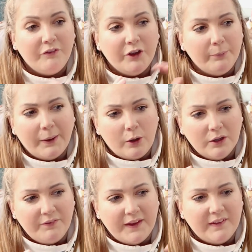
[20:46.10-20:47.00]
and I've heard about
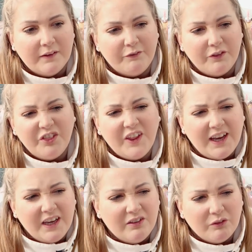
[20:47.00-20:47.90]
all of these different
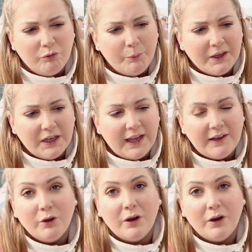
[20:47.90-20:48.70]
things and rubbing glaze,